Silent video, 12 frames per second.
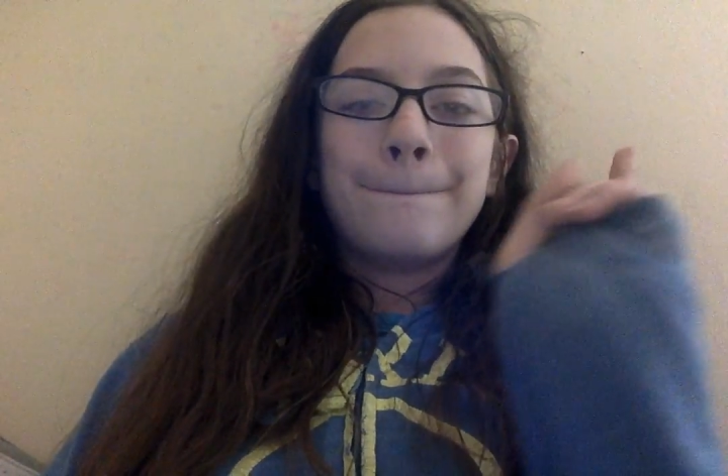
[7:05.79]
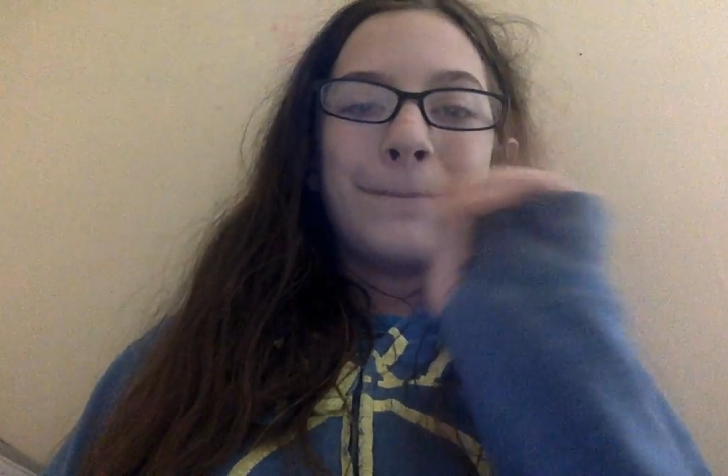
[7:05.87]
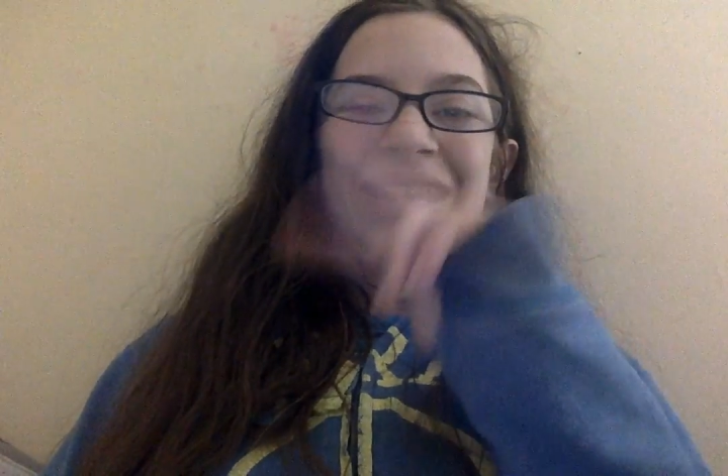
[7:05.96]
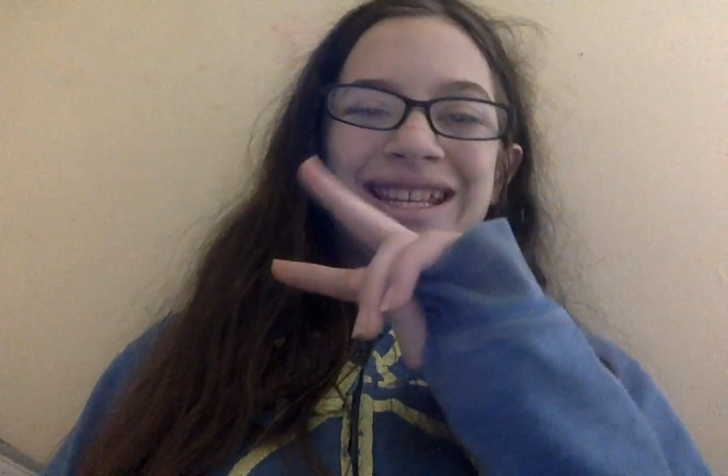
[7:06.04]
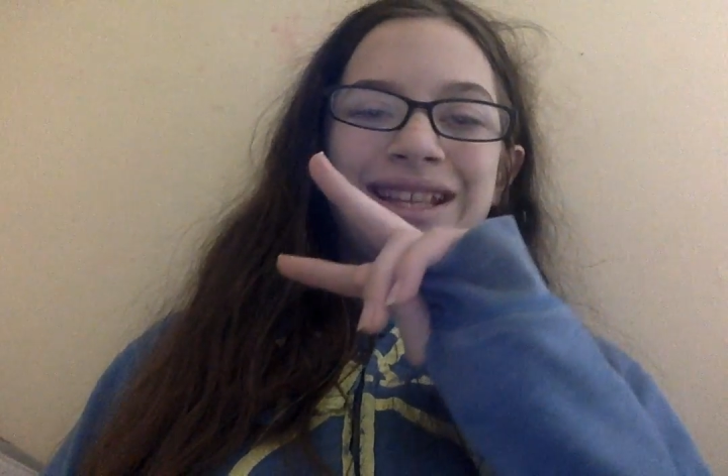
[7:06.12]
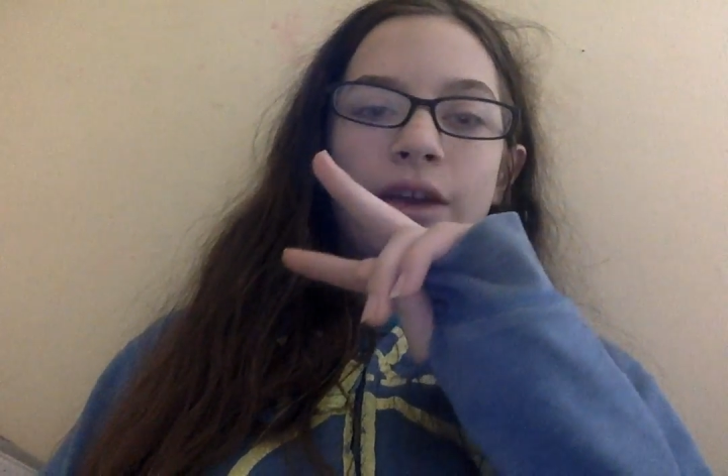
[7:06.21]

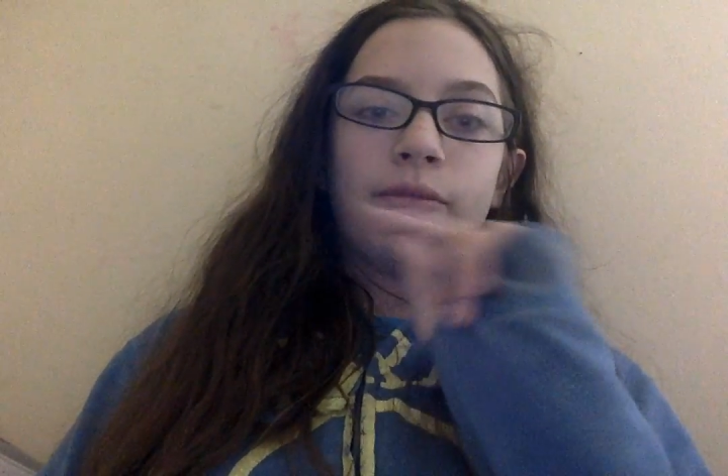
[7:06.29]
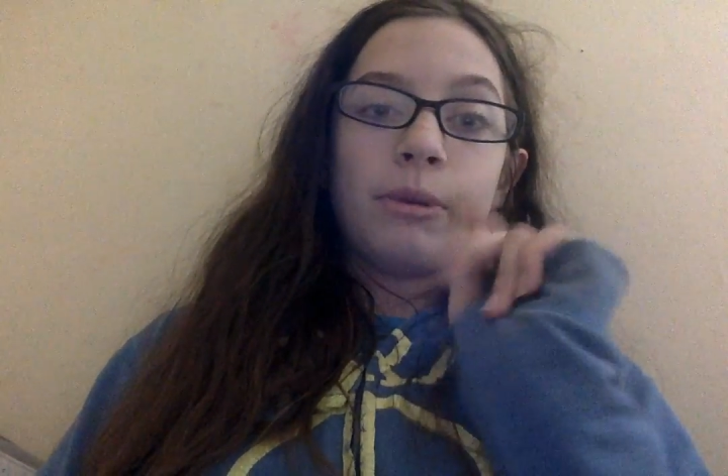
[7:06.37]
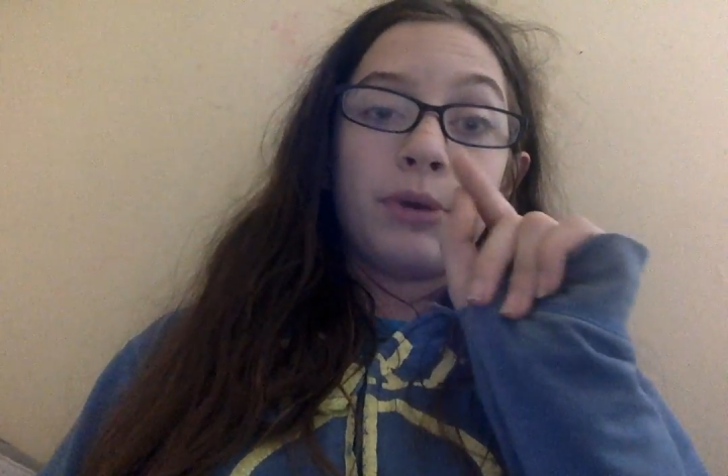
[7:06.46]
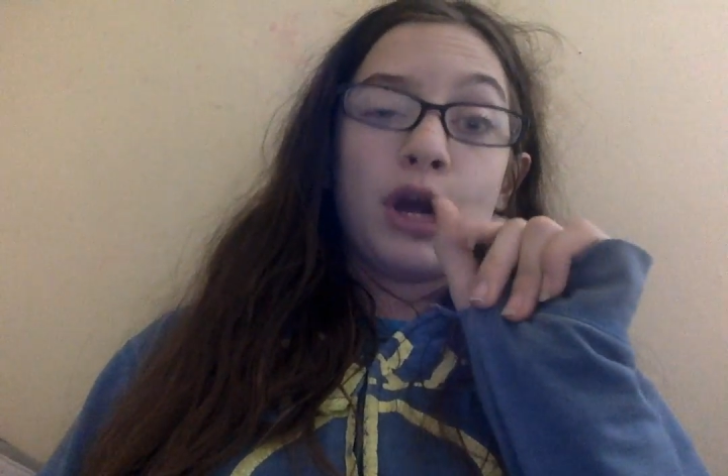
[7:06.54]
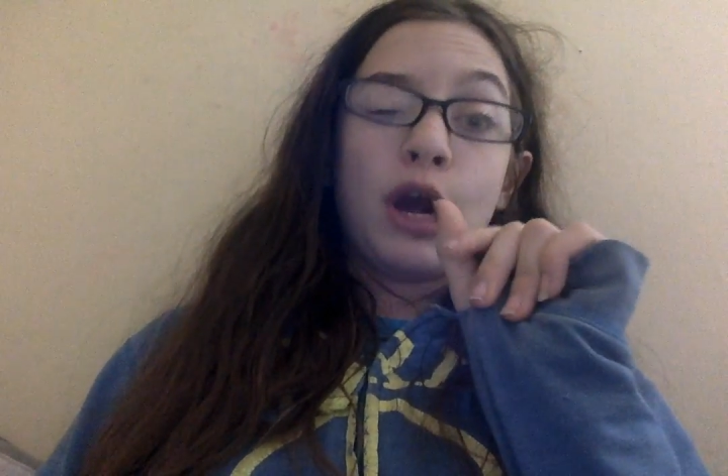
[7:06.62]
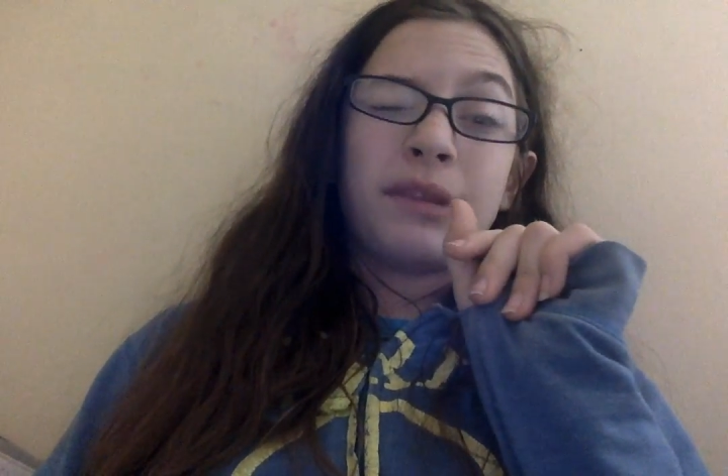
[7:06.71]
Peace out.
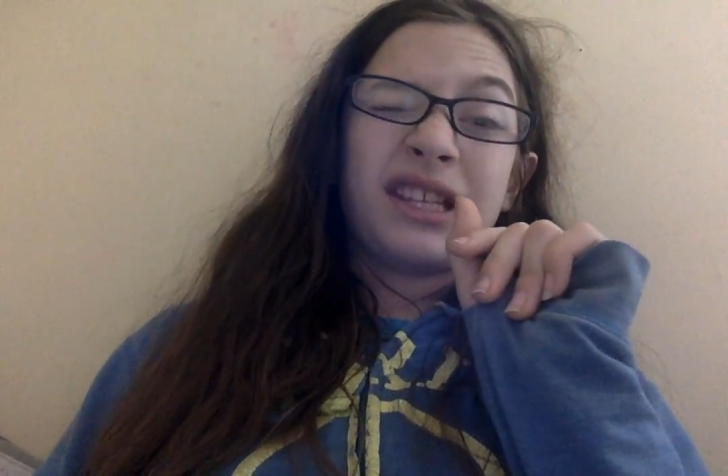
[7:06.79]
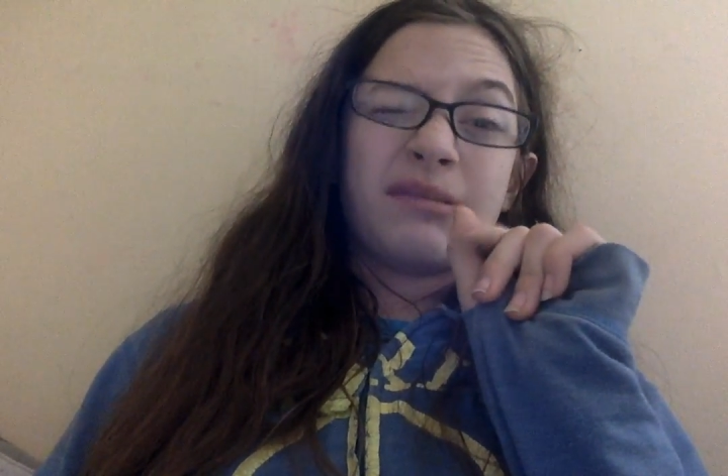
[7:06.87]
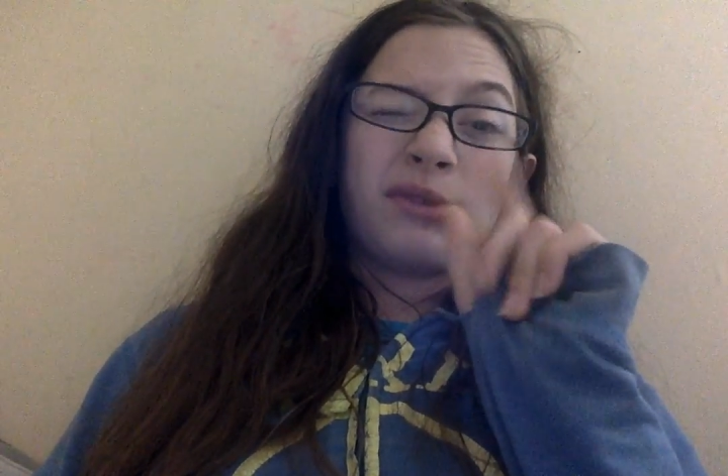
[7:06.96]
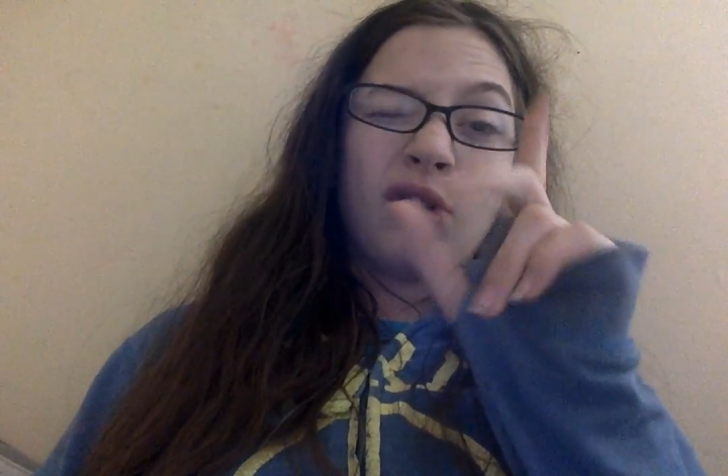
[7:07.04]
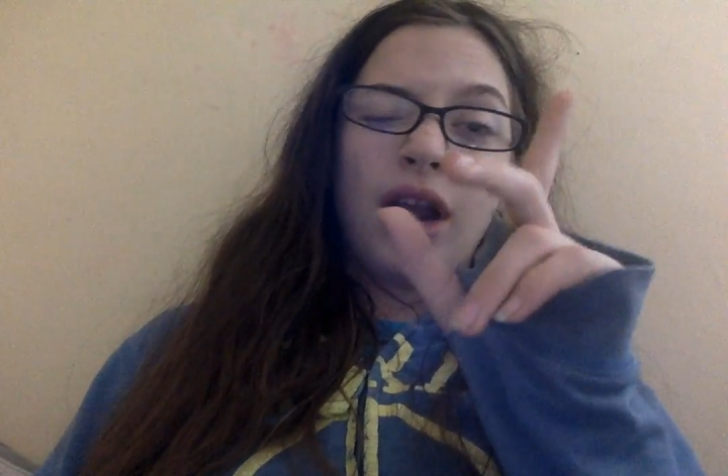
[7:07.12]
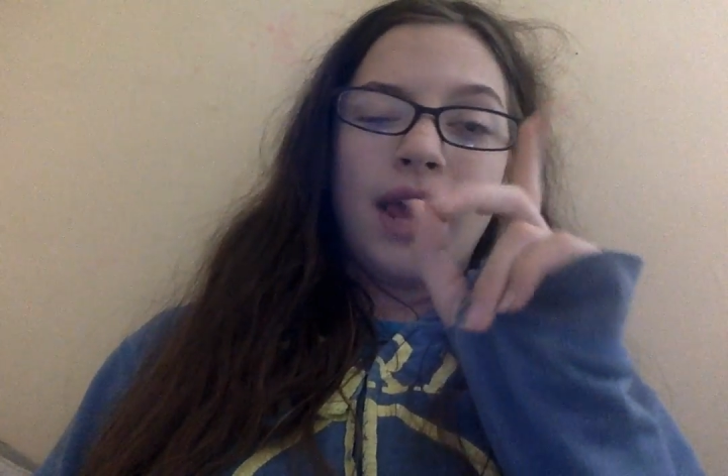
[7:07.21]
Remember to comment, like,
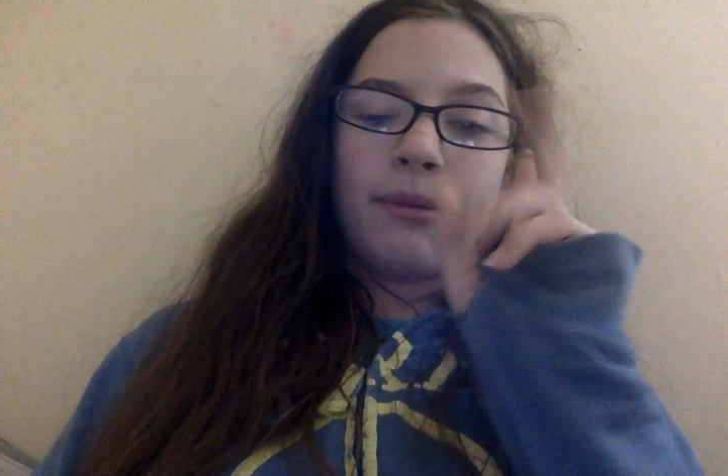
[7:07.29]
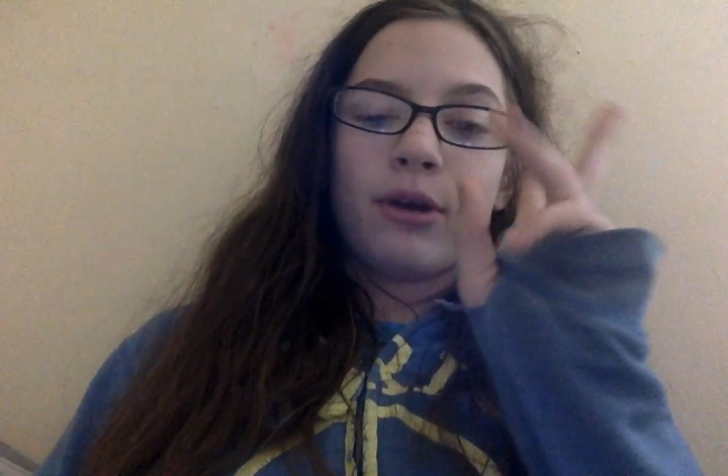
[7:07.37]
subscribe.